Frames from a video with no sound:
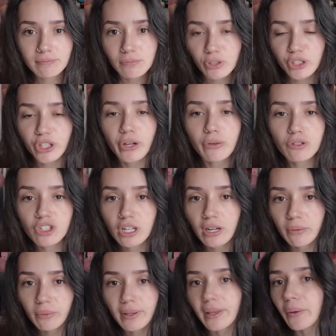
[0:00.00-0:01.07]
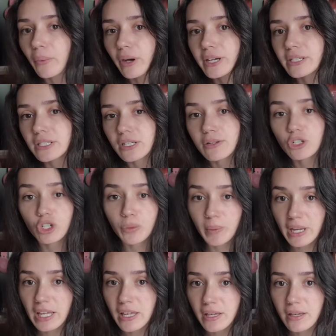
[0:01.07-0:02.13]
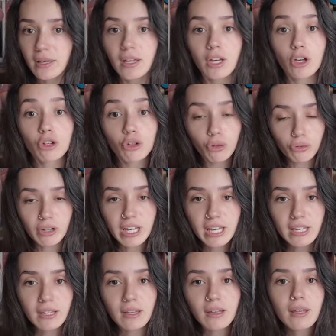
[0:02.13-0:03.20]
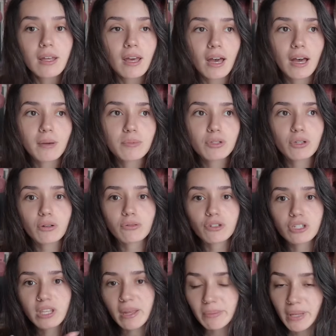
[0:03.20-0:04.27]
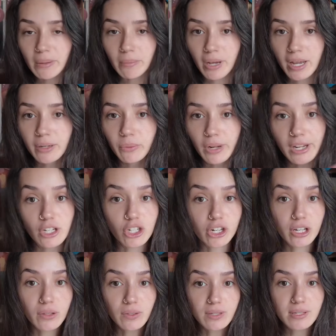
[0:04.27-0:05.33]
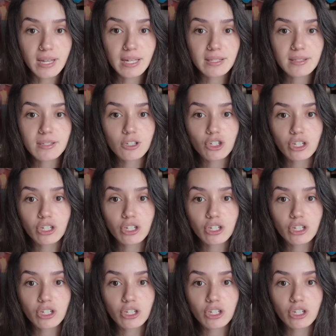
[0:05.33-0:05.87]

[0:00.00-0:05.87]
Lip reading: so she didn't really want too many green, so just keep that in mind when I show you the sets.